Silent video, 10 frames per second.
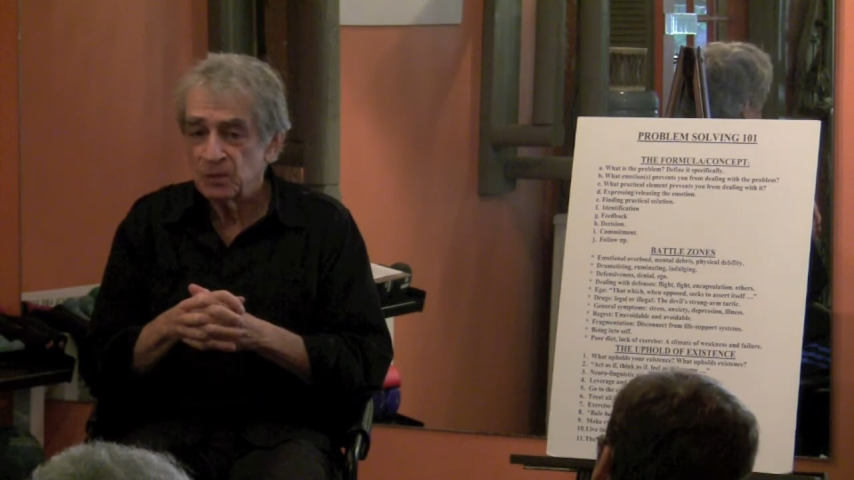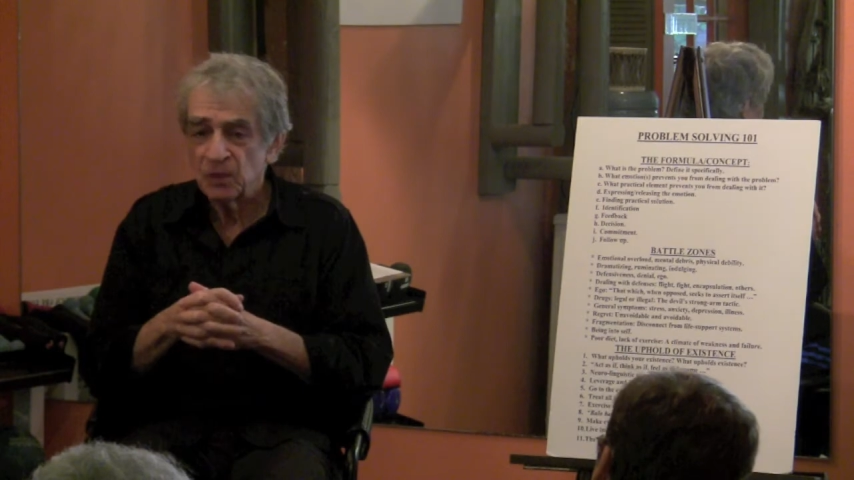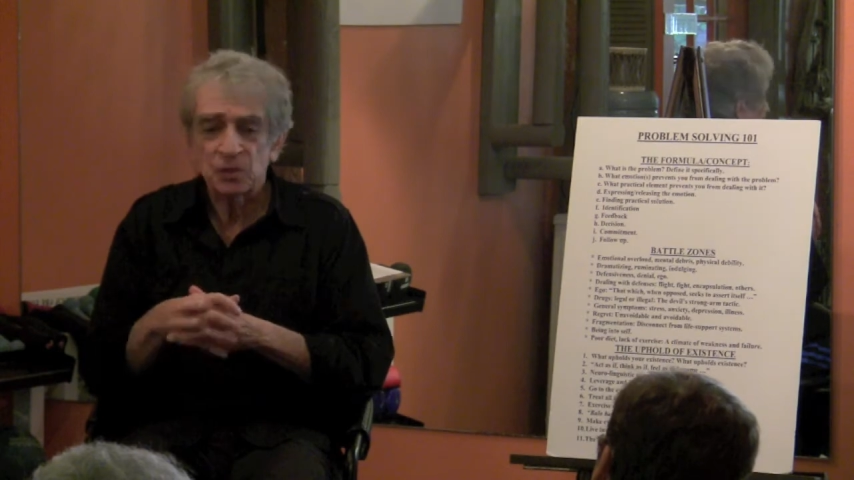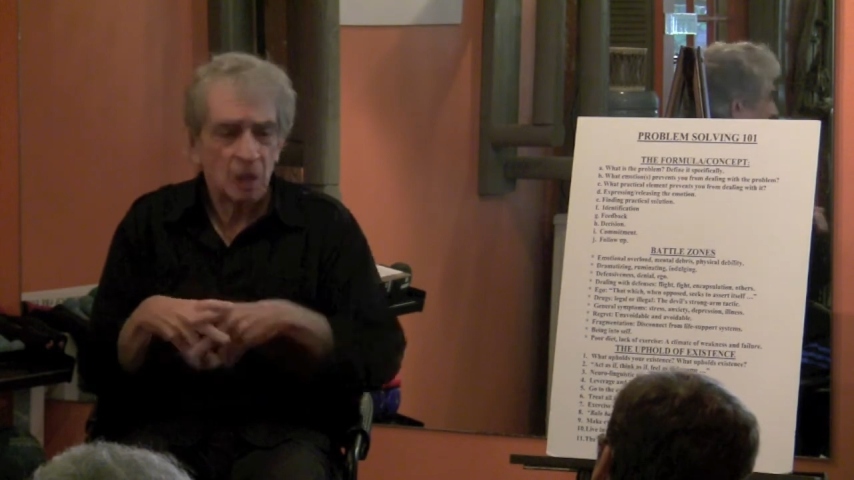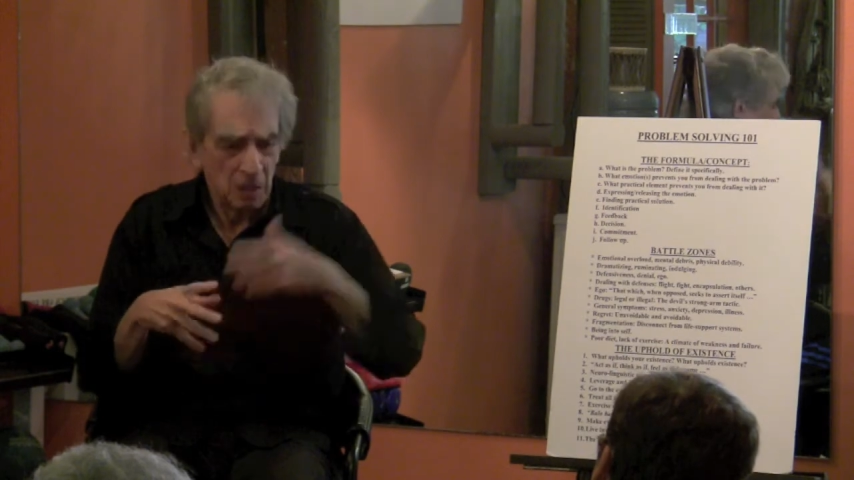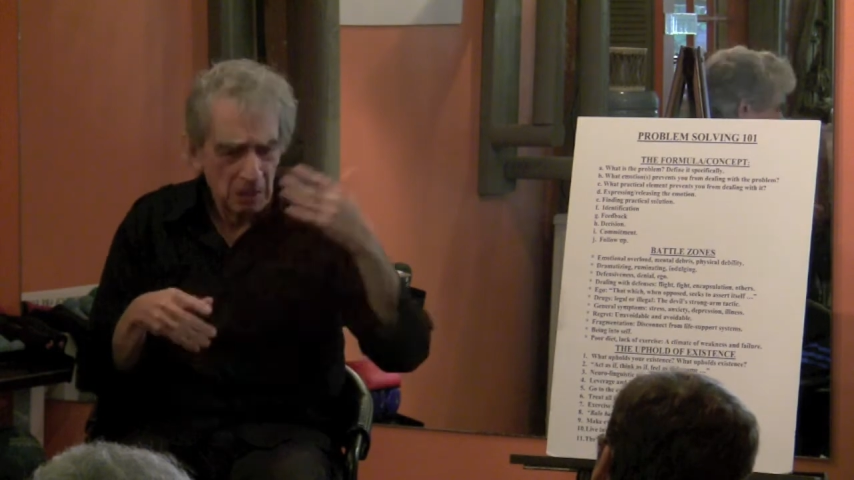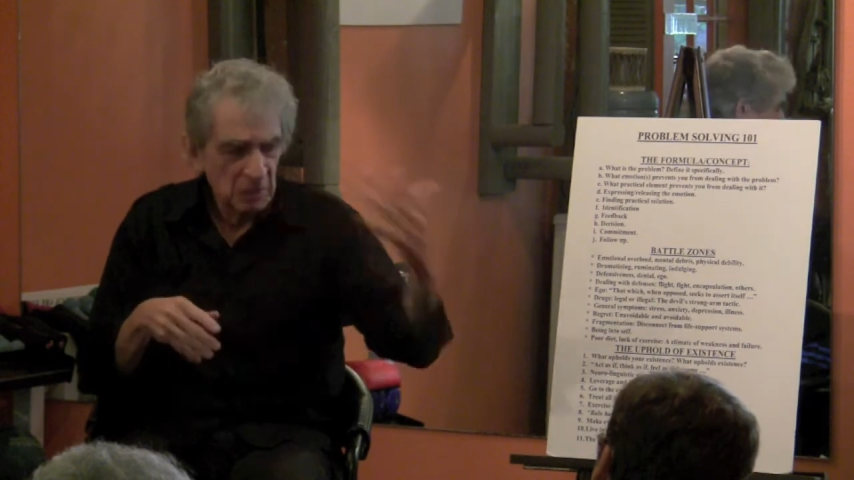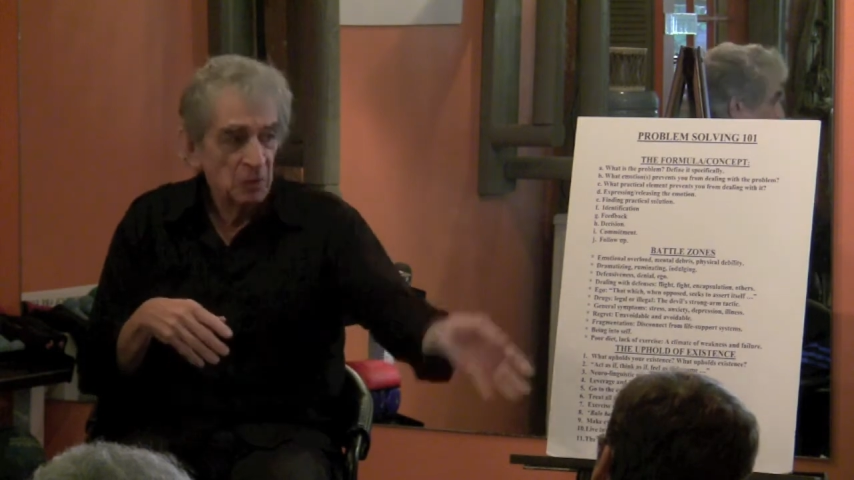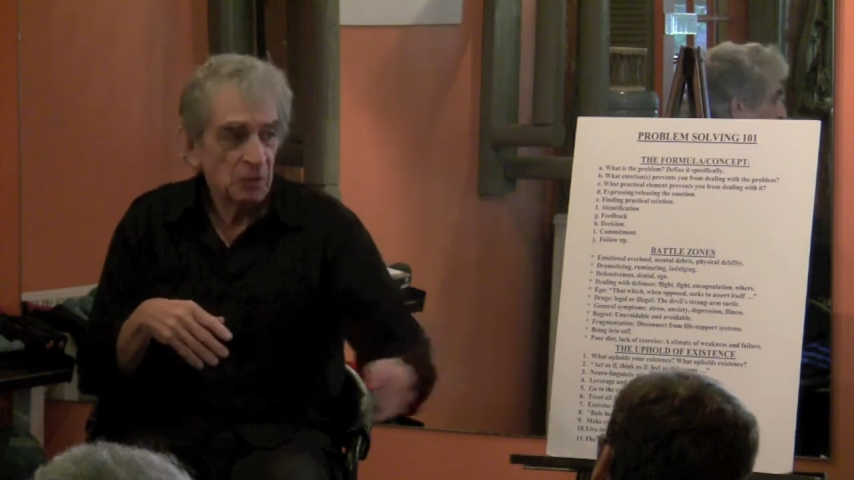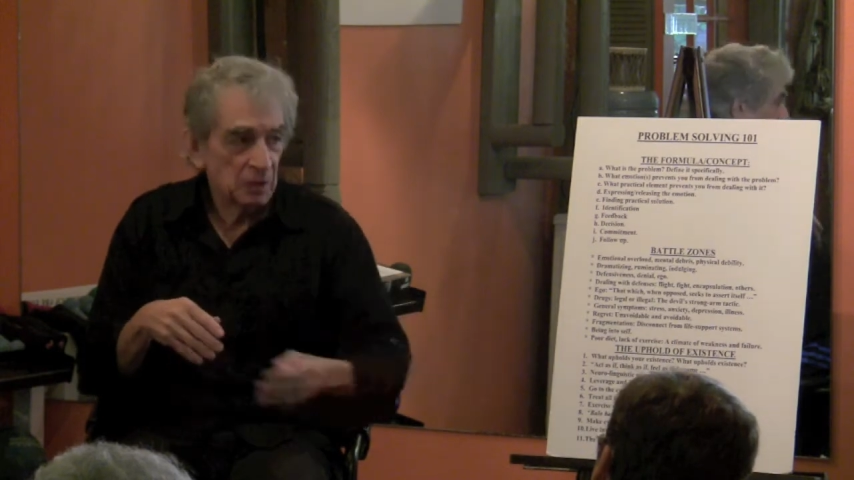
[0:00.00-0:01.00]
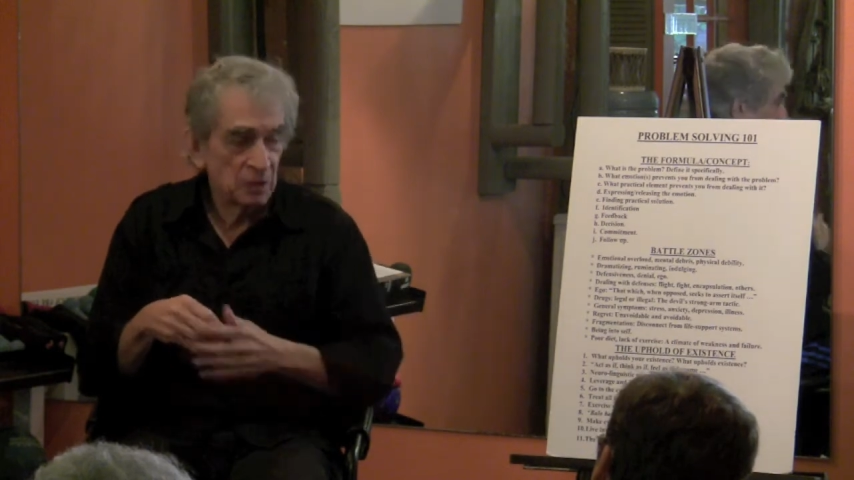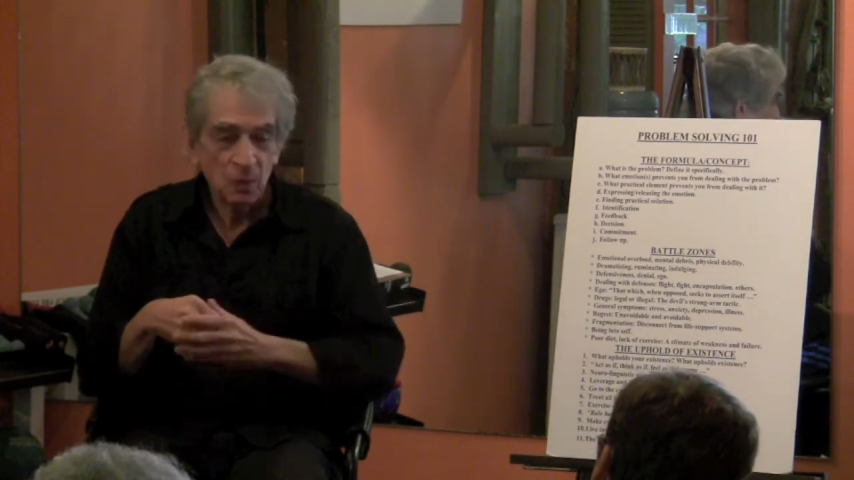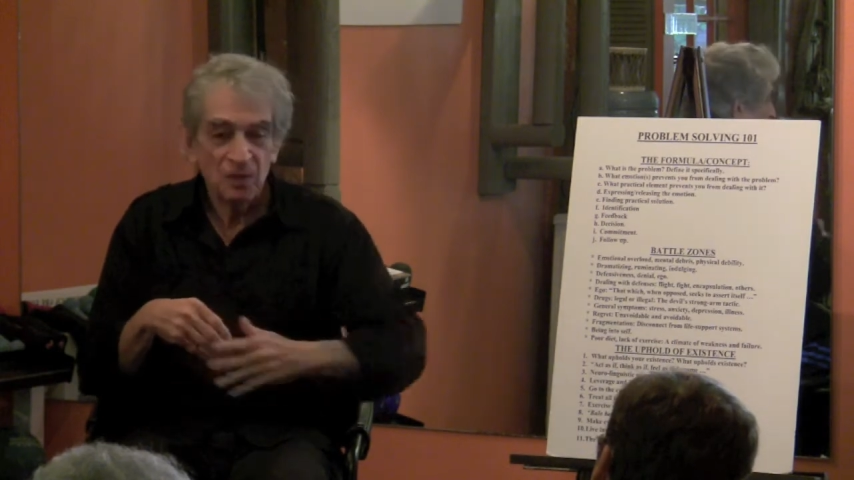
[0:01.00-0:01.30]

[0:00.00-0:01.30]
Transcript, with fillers: Just, you're going to do